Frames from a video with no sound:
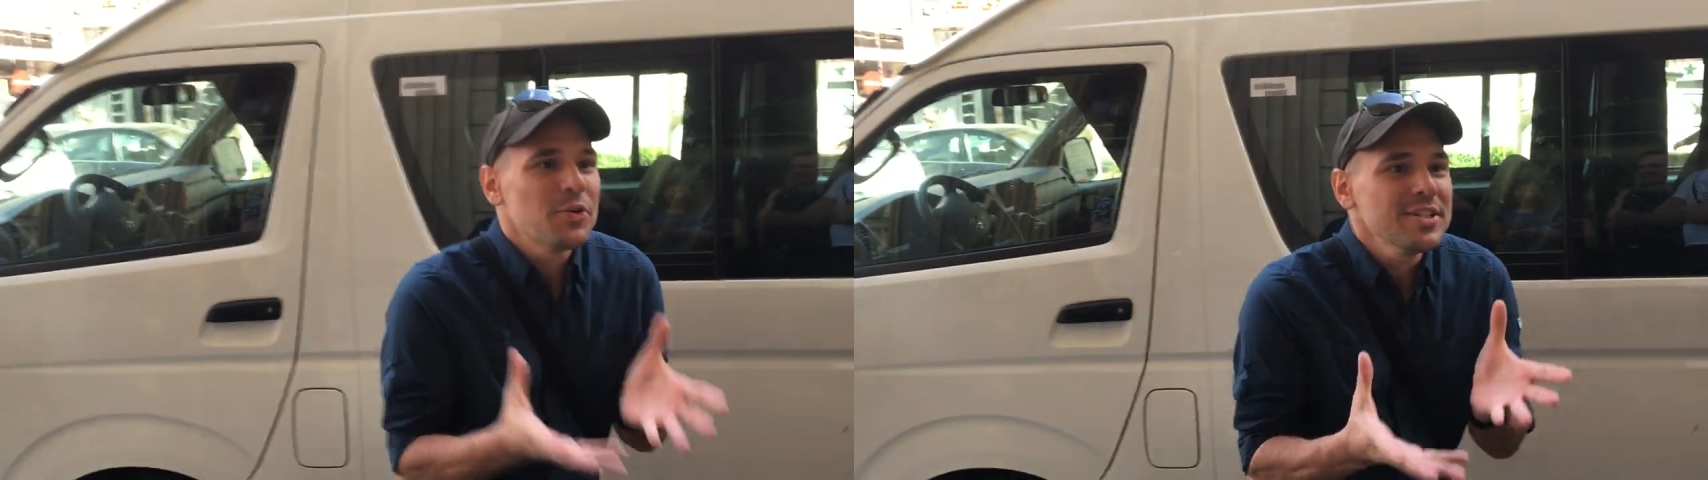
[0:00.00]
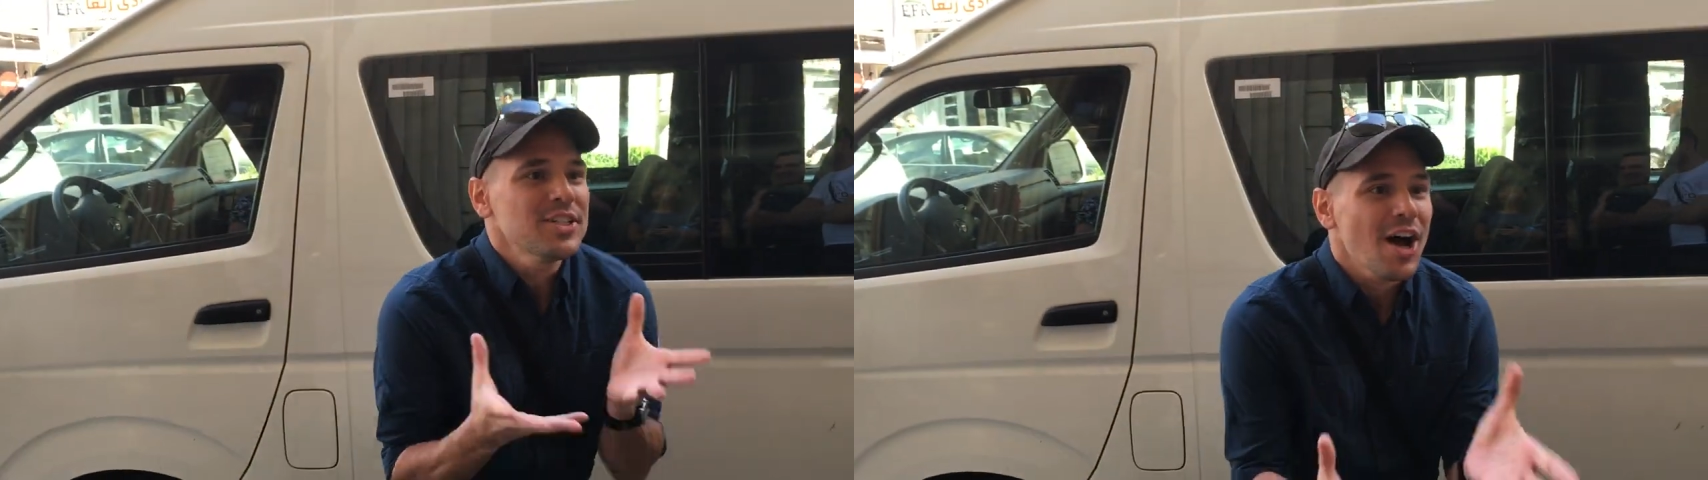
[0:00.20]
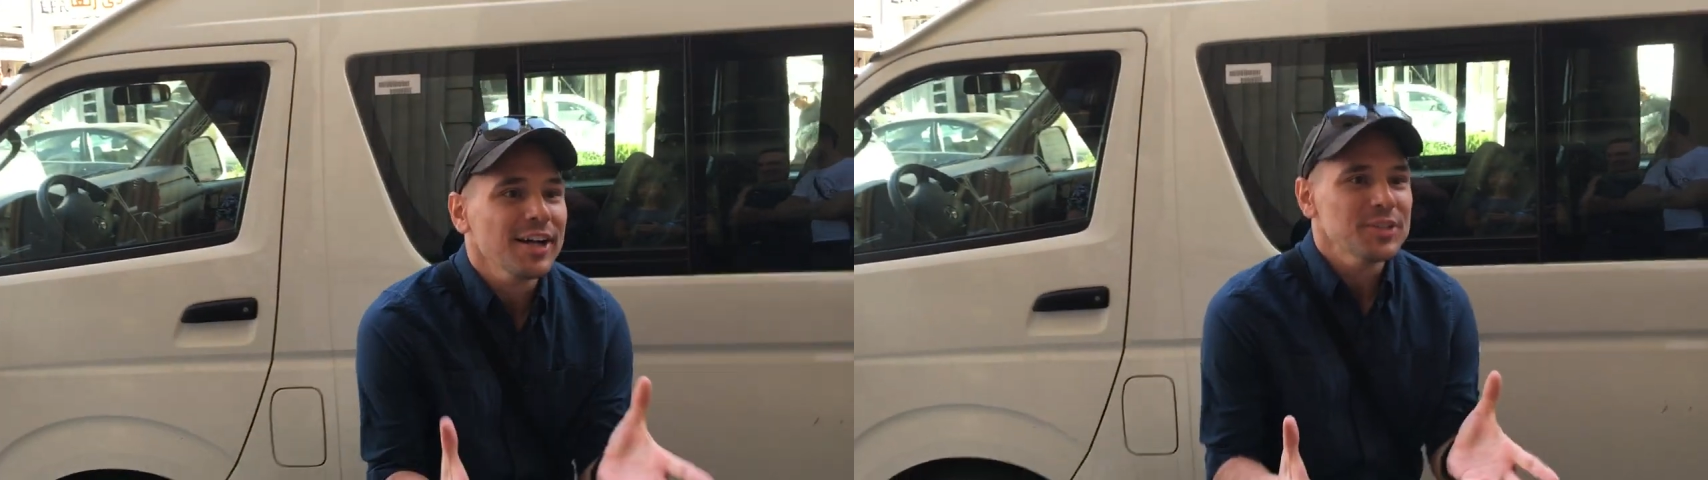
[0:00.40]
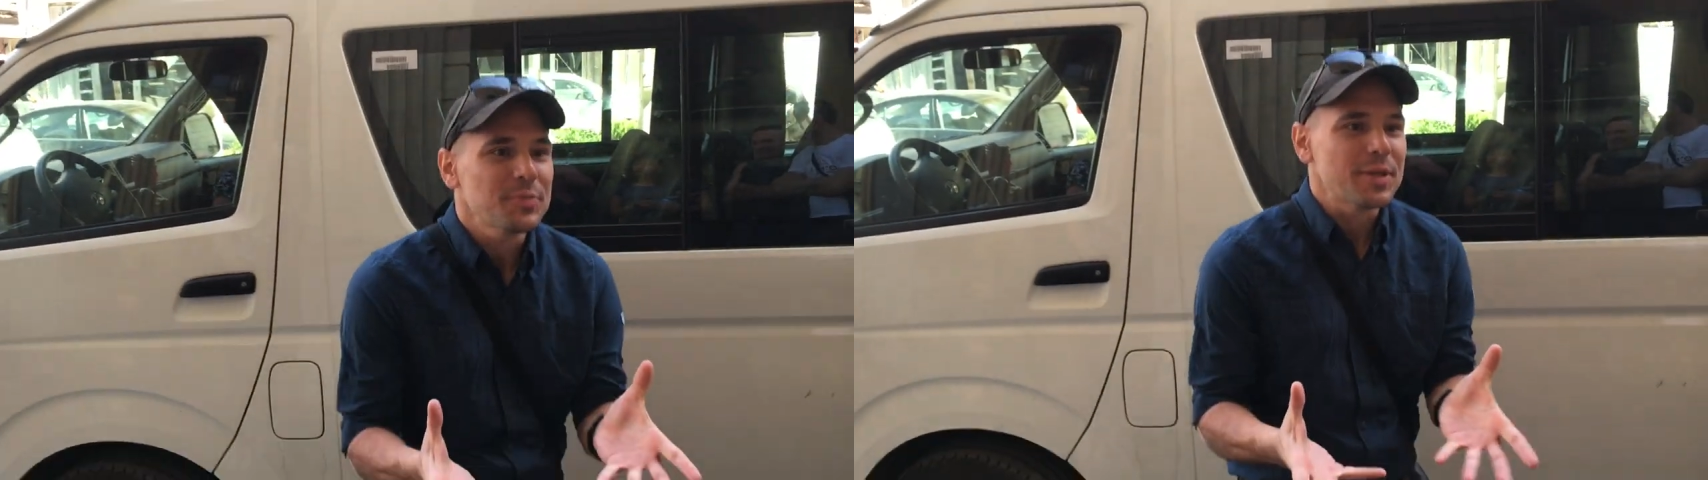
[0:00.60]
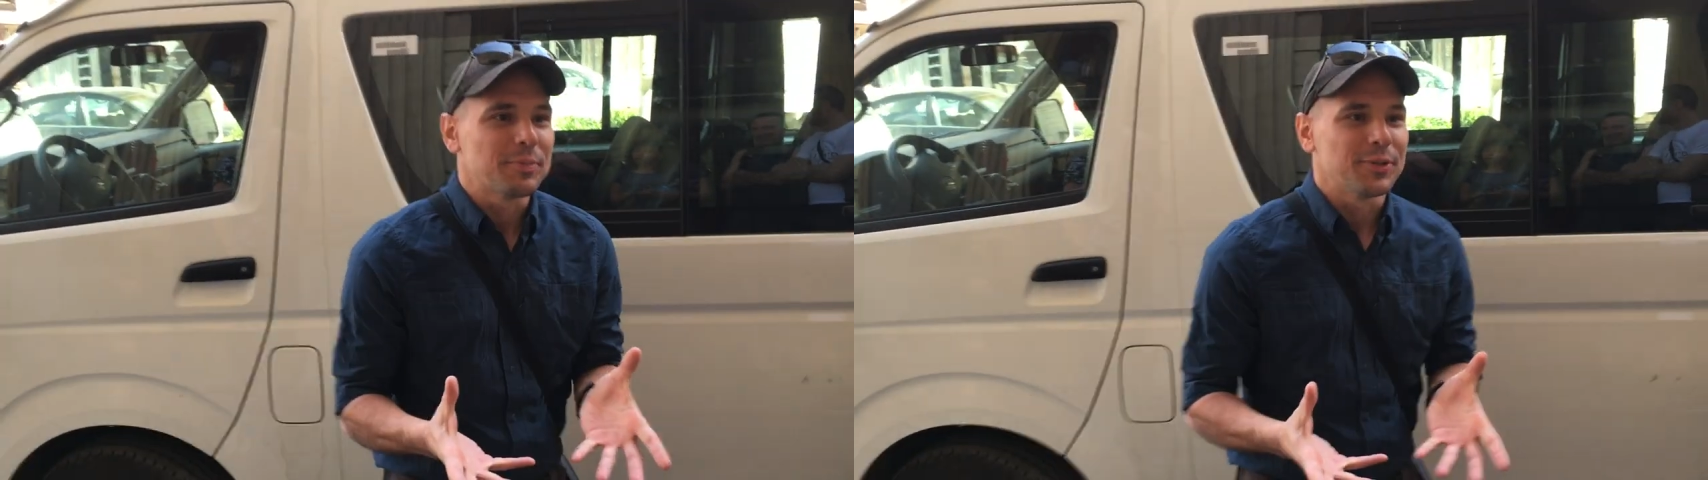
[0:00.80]
to go and
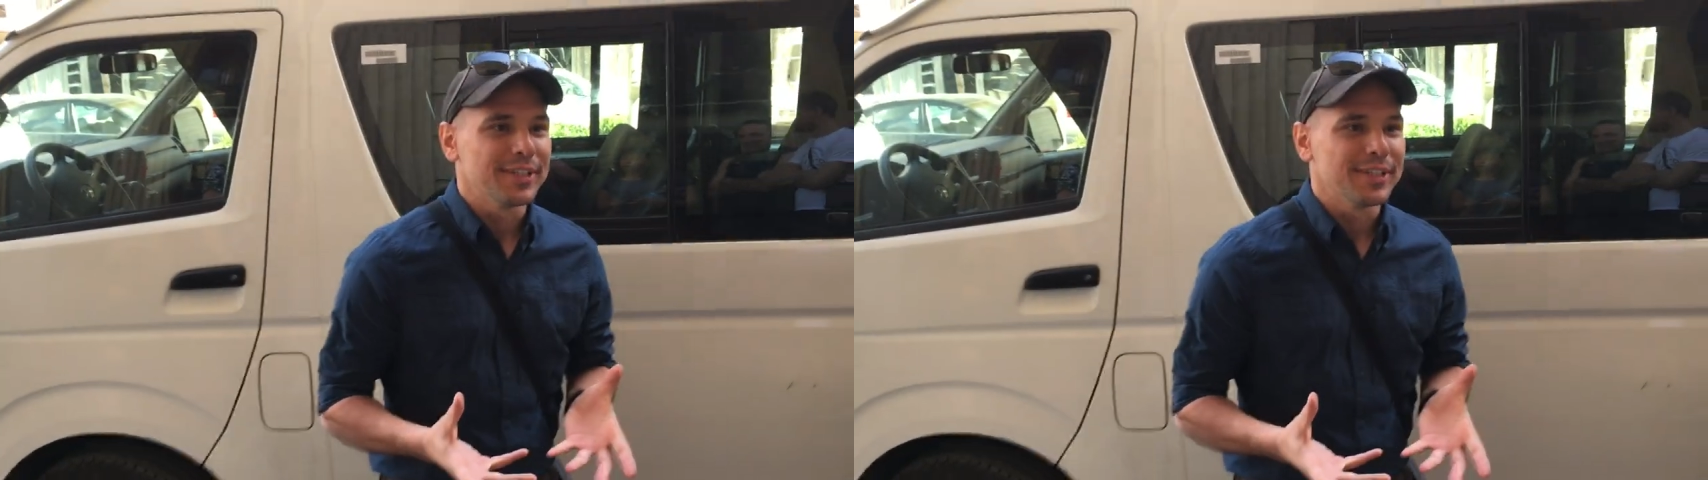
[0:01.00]
talk to people,